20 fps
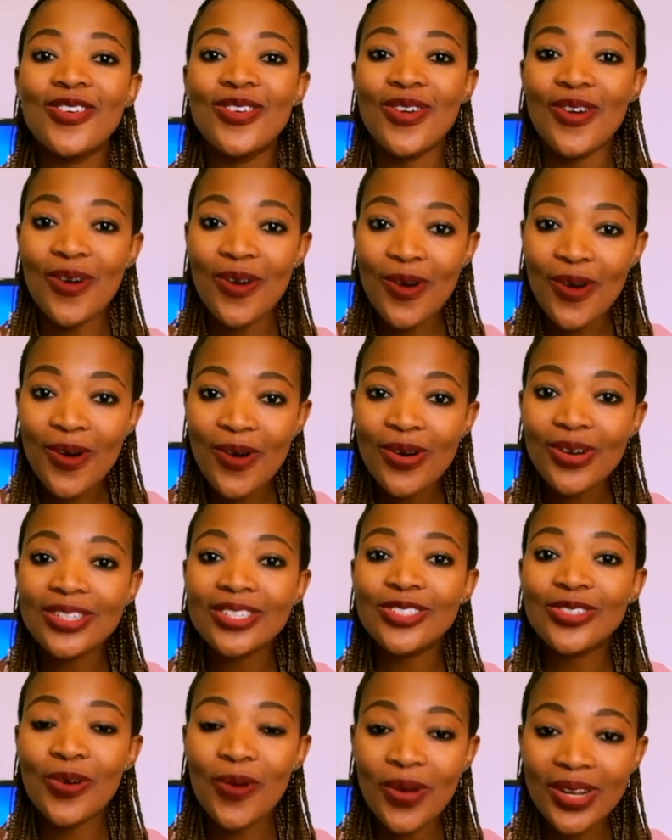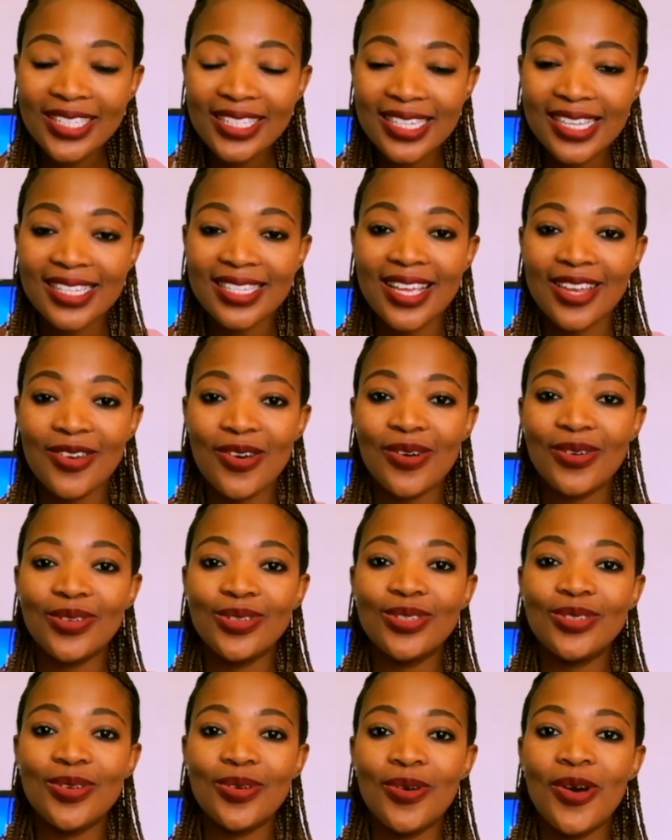your choices and
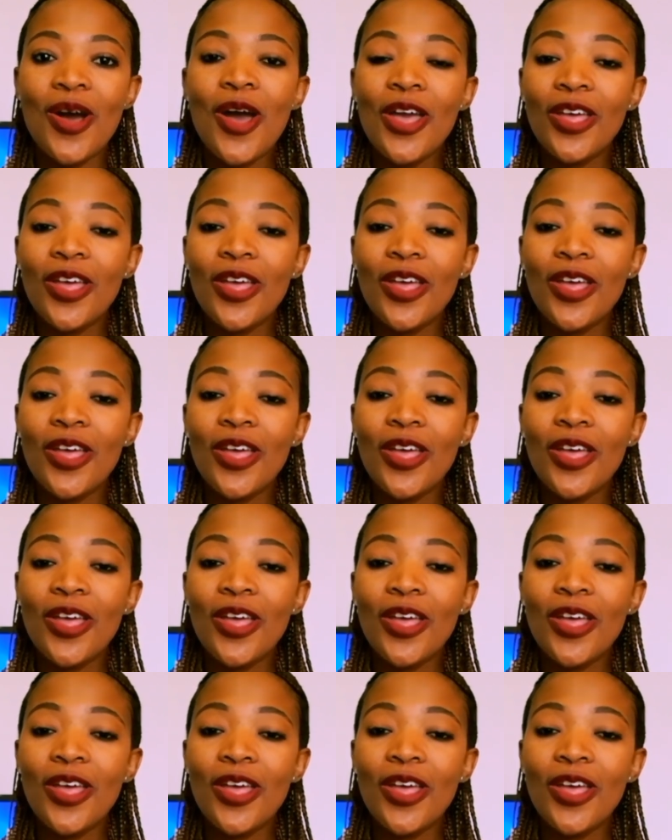also